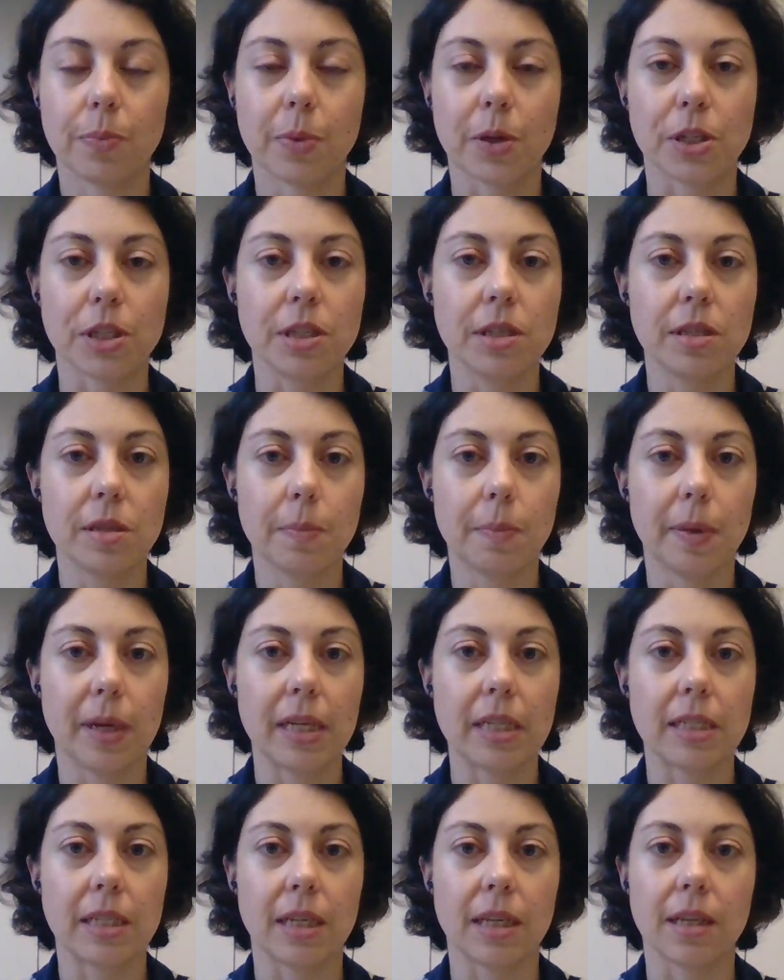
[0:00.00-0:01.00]

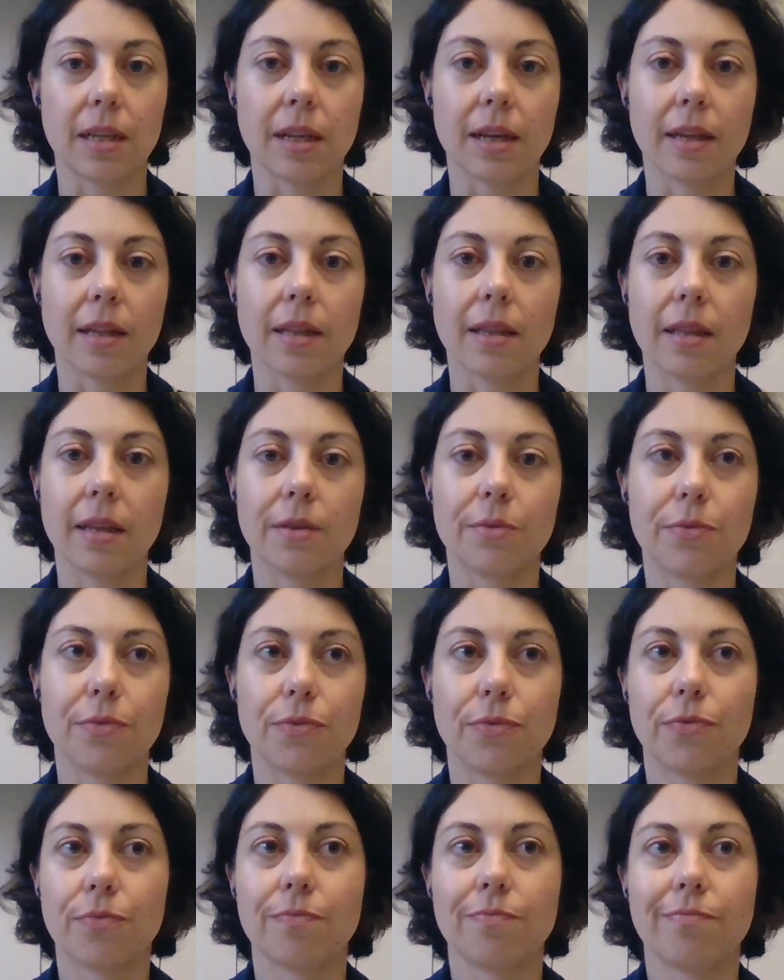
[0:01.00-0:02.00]
participate in and they've
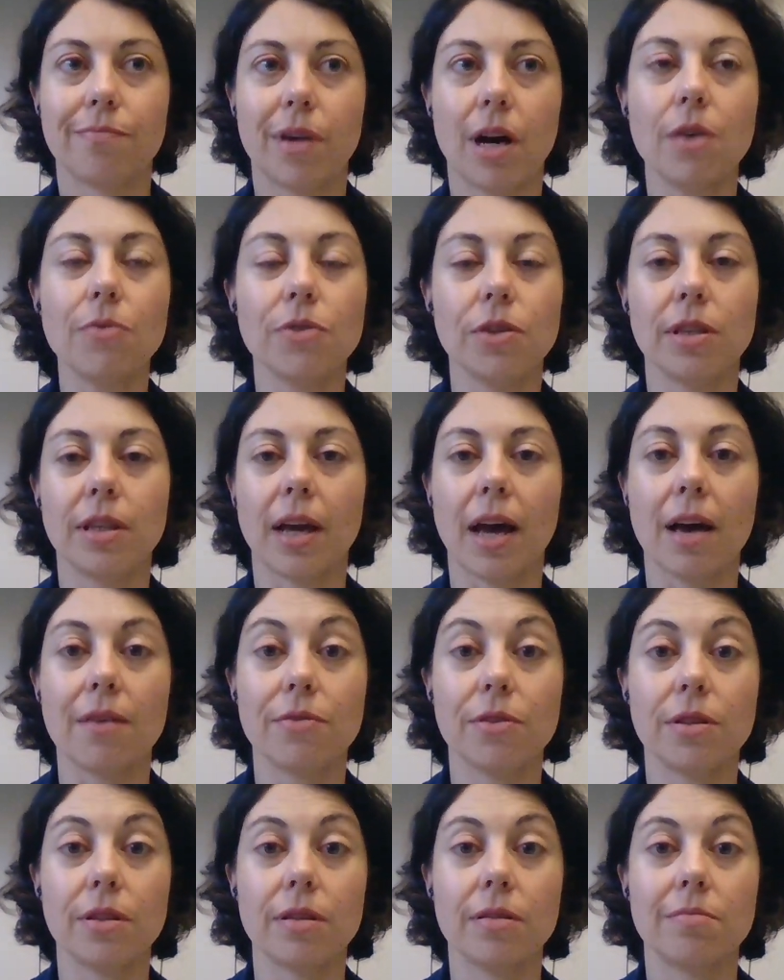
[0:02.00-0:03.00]
often they
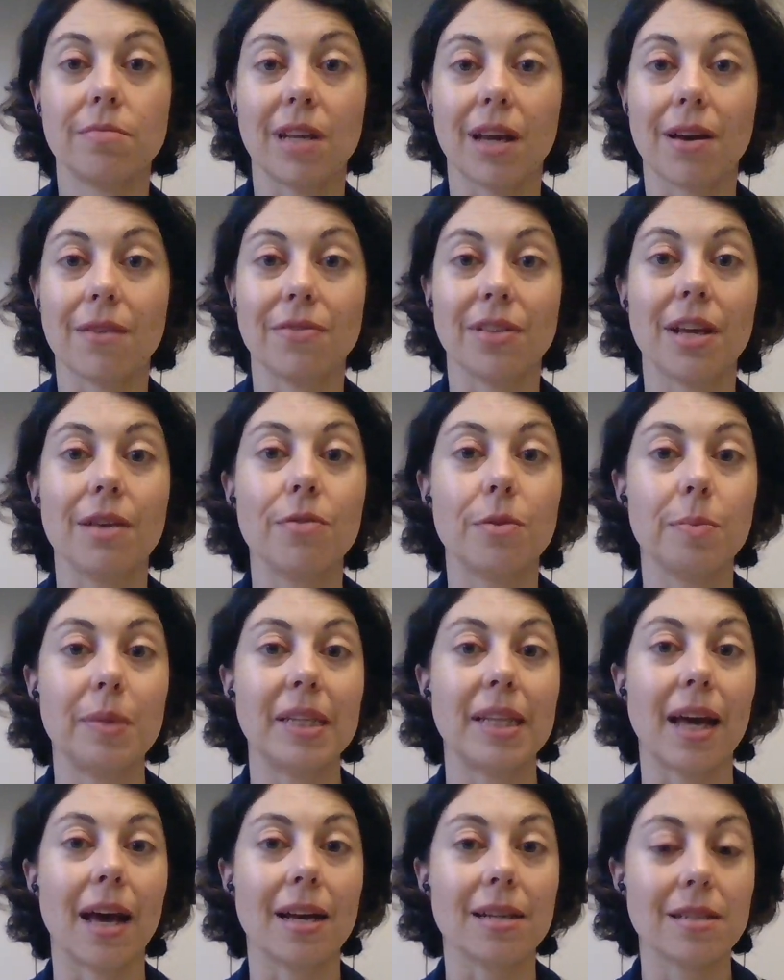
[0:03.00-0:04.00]
haven't they have never
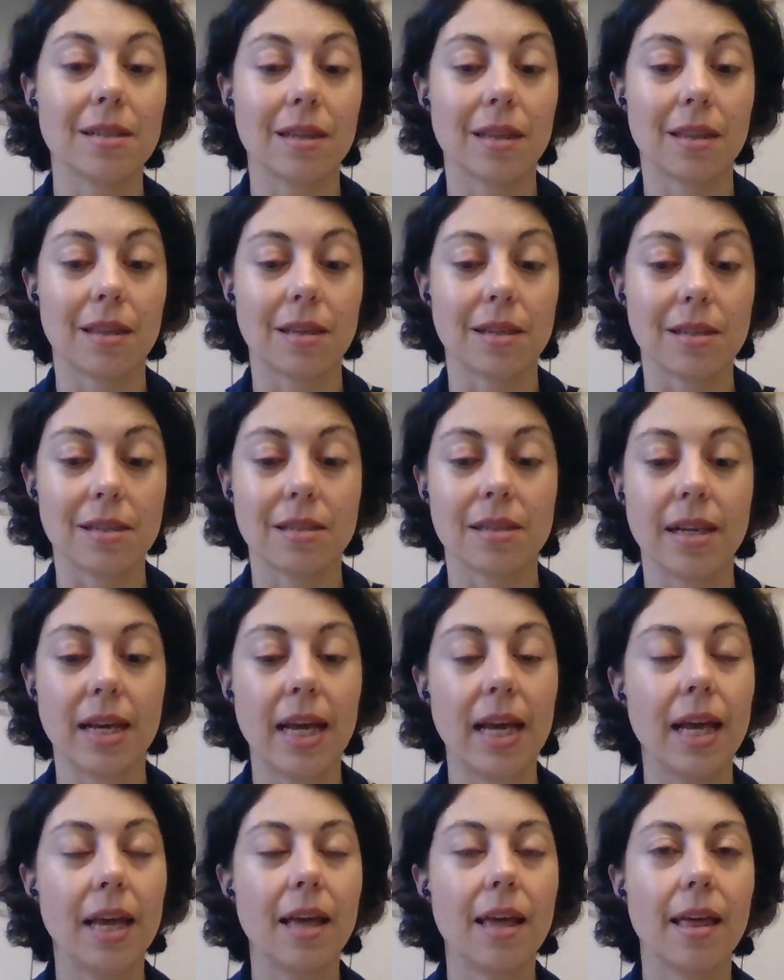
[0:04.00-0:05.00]
been asked this
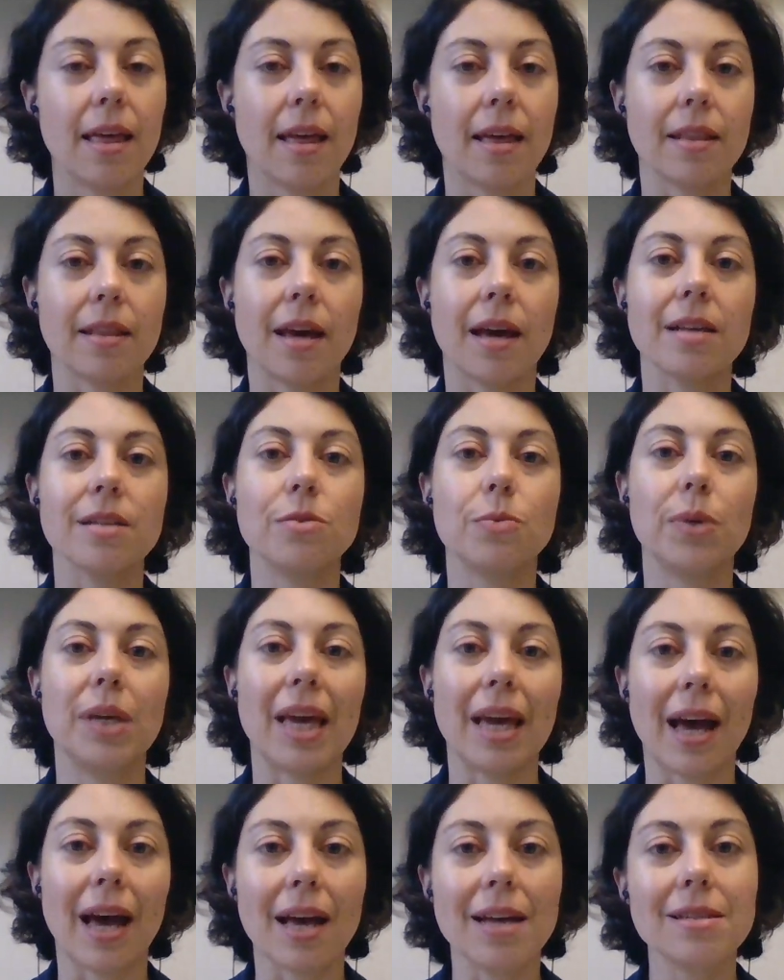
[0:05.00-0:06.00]
and as
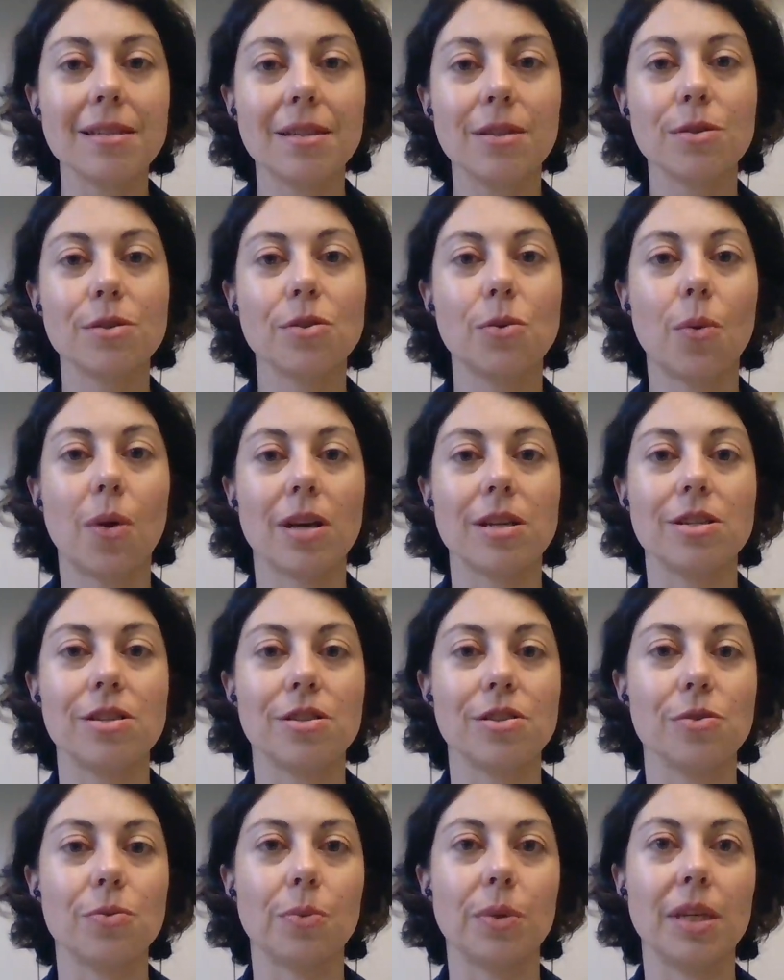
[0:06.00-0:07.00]
we ask those
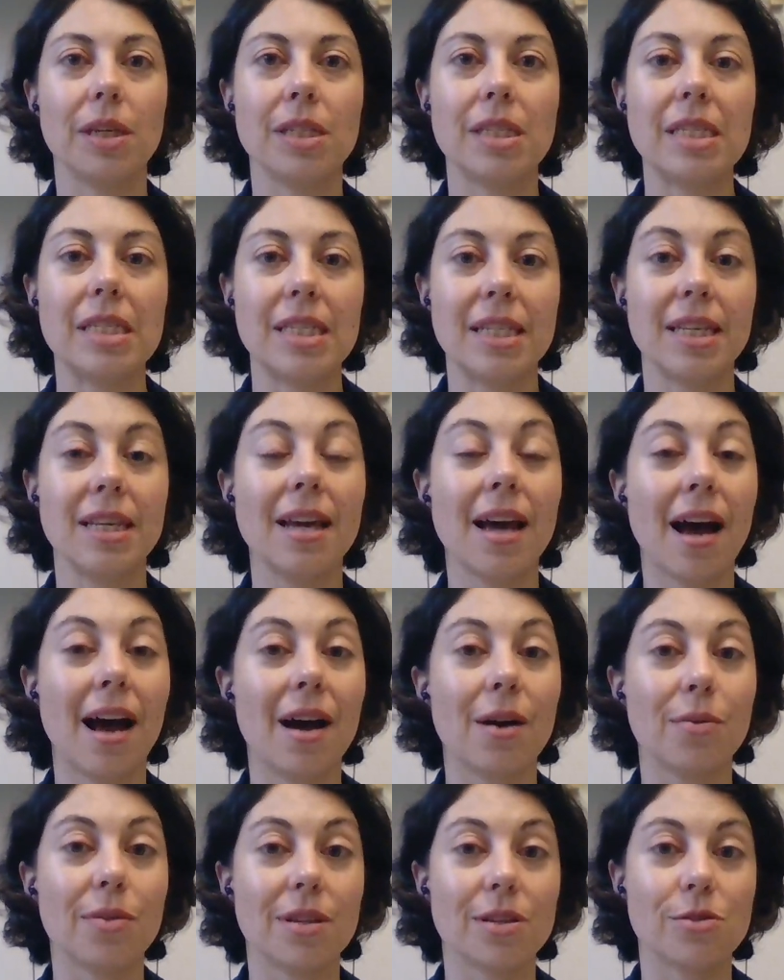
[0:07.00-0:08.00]
questions we see
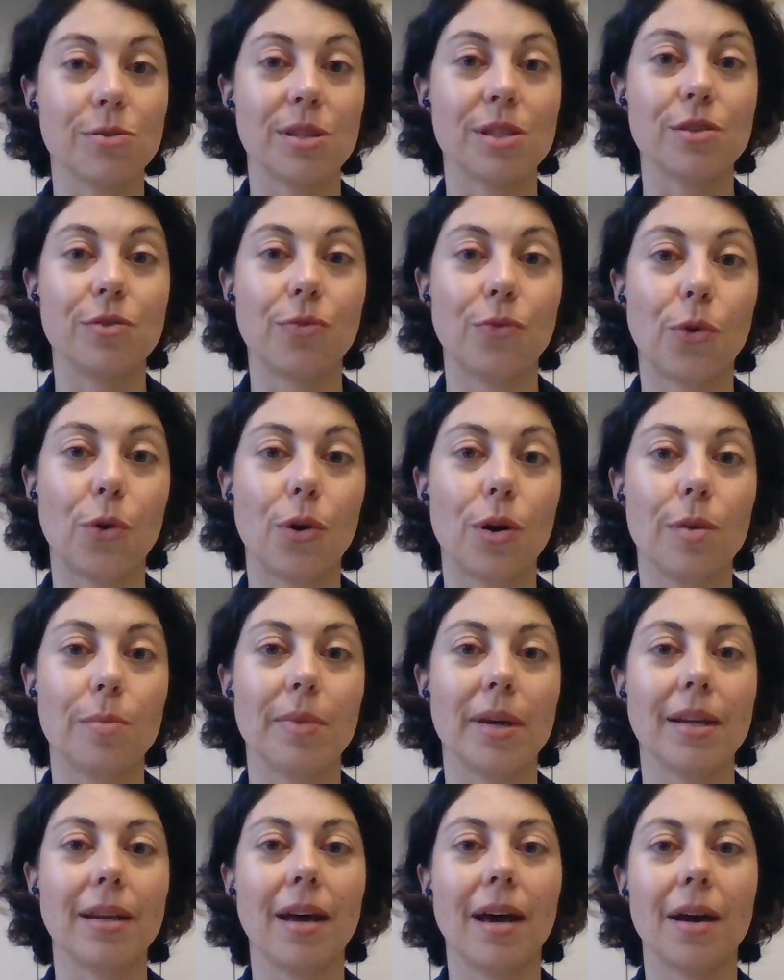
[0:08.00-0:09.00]
how they transform
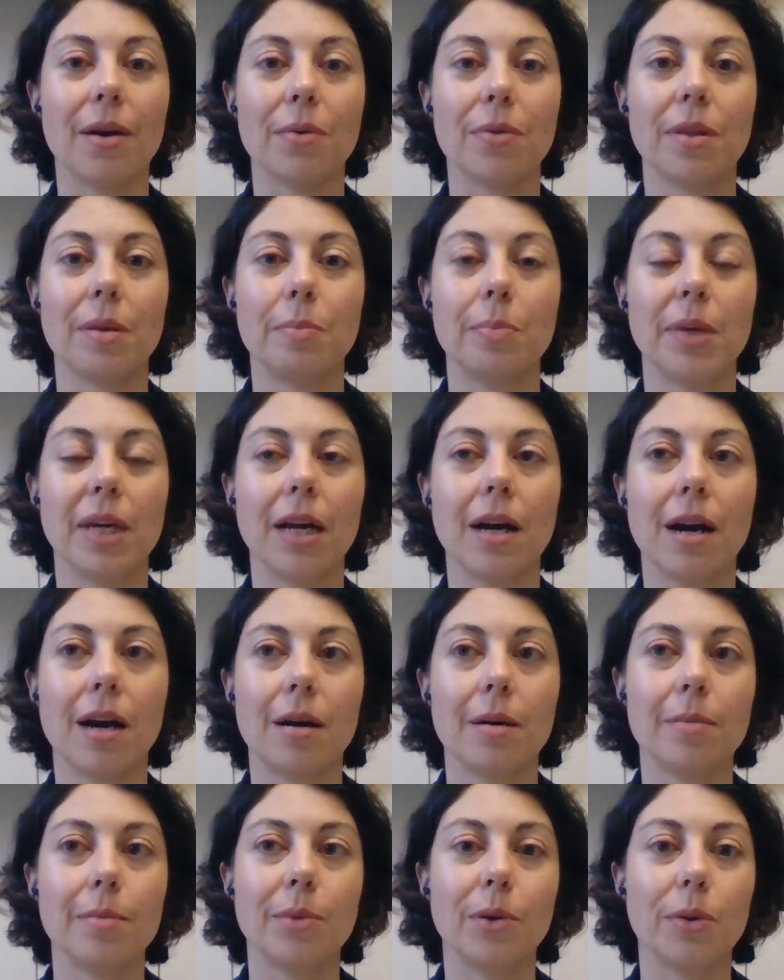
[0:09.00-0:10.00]
and how they
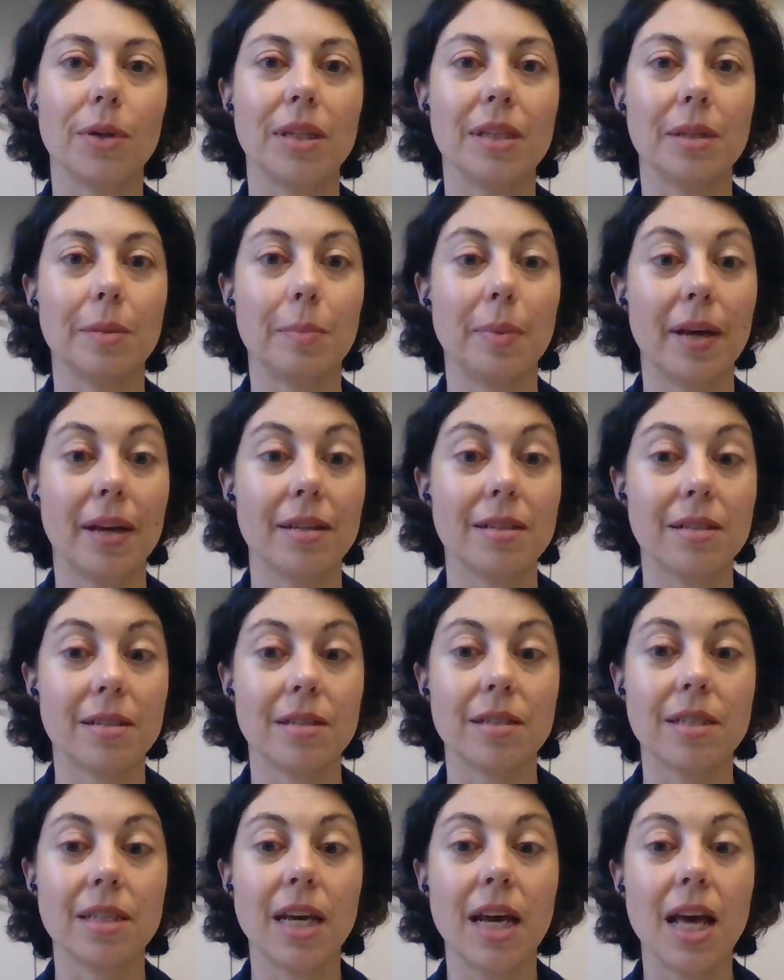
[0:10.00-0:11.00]
become more
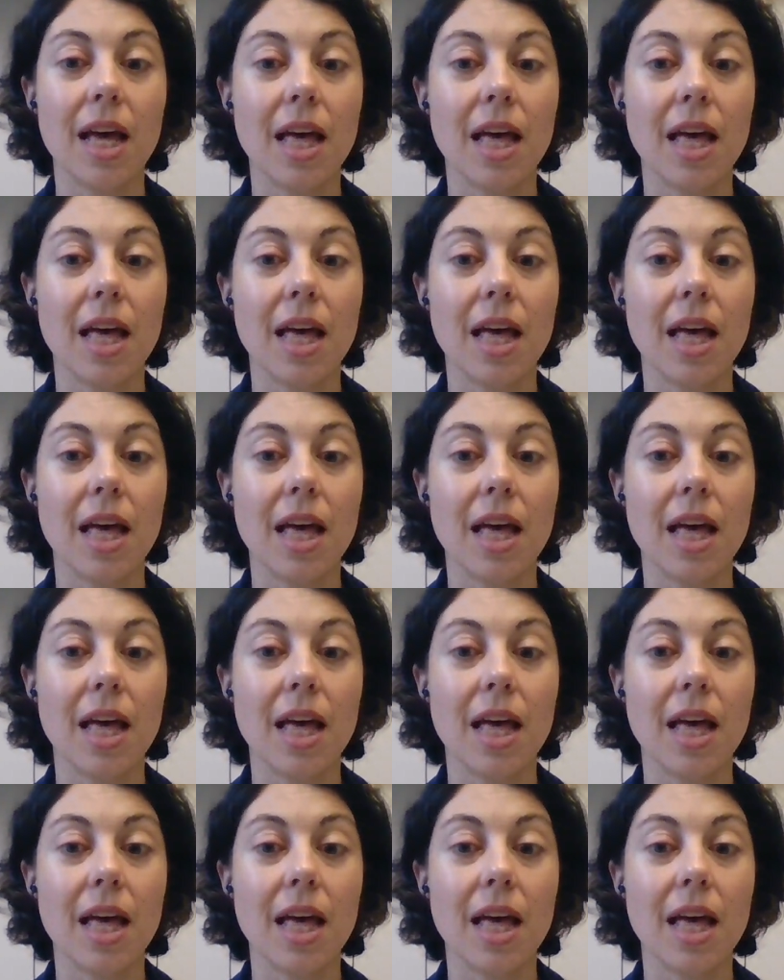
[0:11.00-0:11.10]
independent